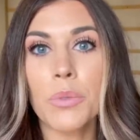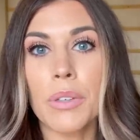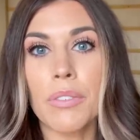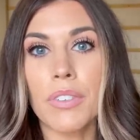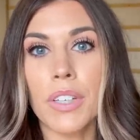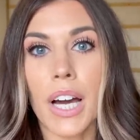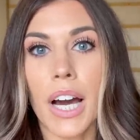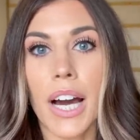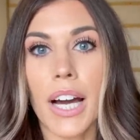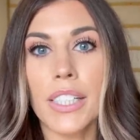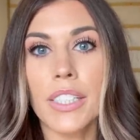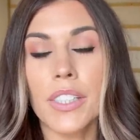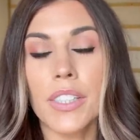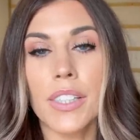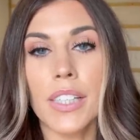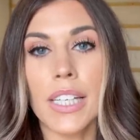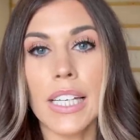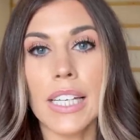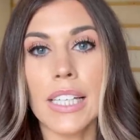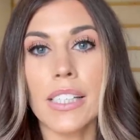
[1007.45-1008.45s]
We've got
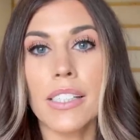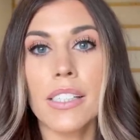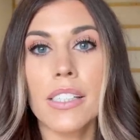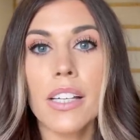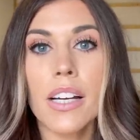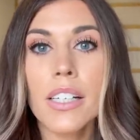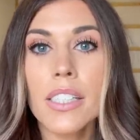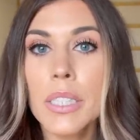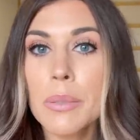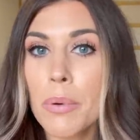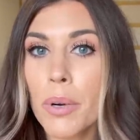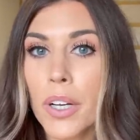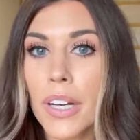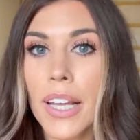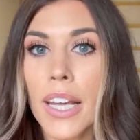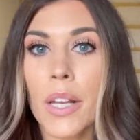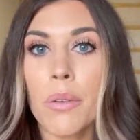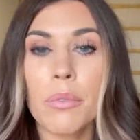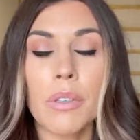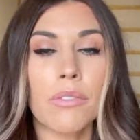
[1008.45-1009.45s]
the studs put
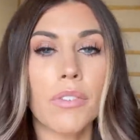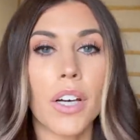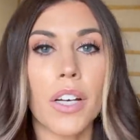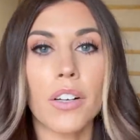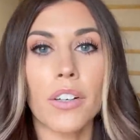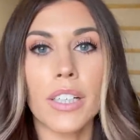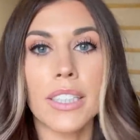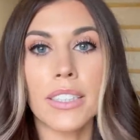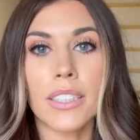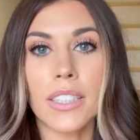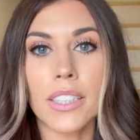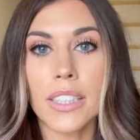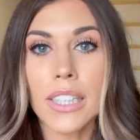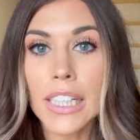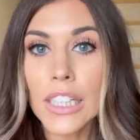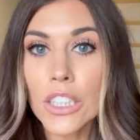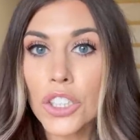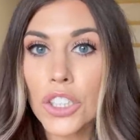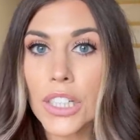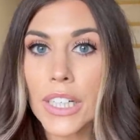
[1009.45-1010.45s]
in, we've got our
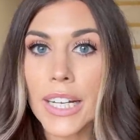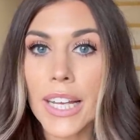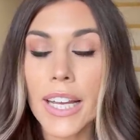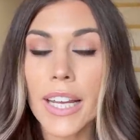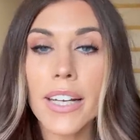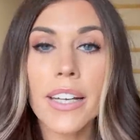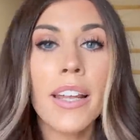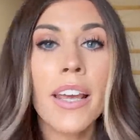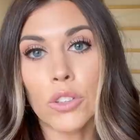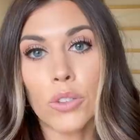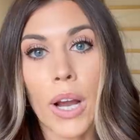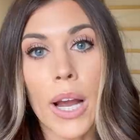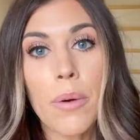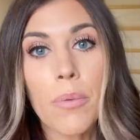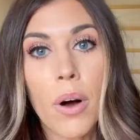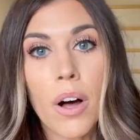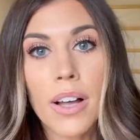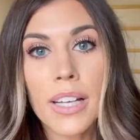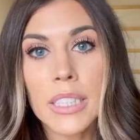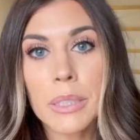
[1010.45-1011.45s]
insulation in,
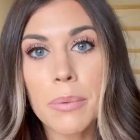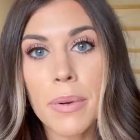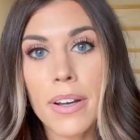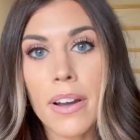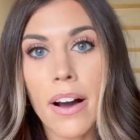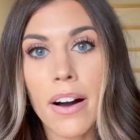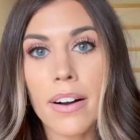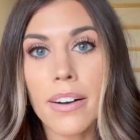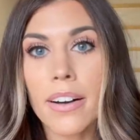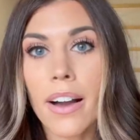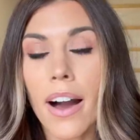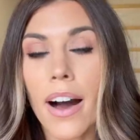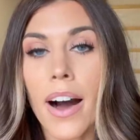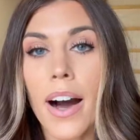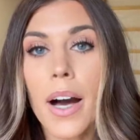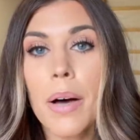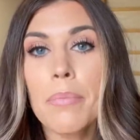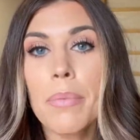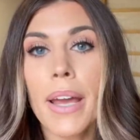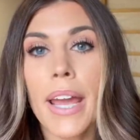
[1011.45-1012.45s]
drywall has been hung
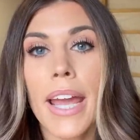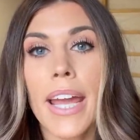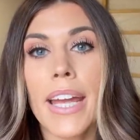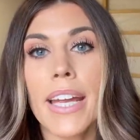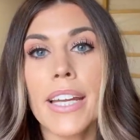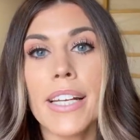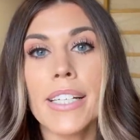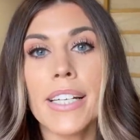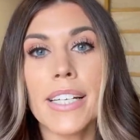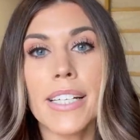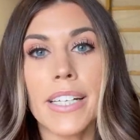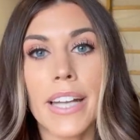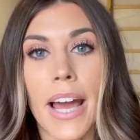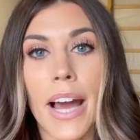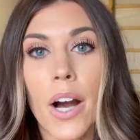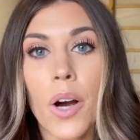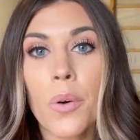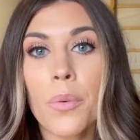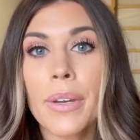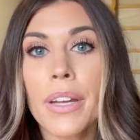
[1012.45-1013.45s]
up, and
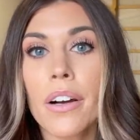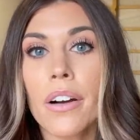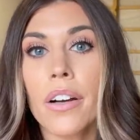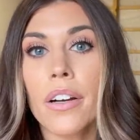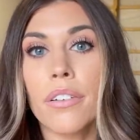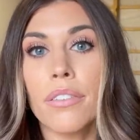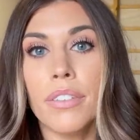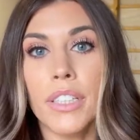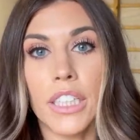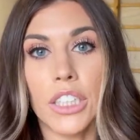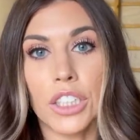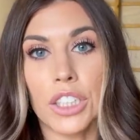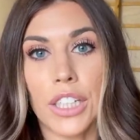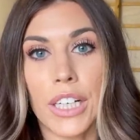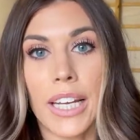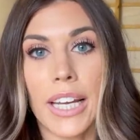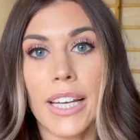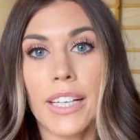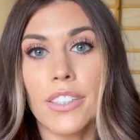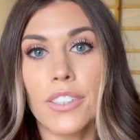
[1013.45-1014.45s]
now we are
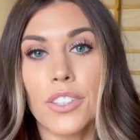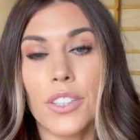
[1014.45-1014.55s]
finishing it.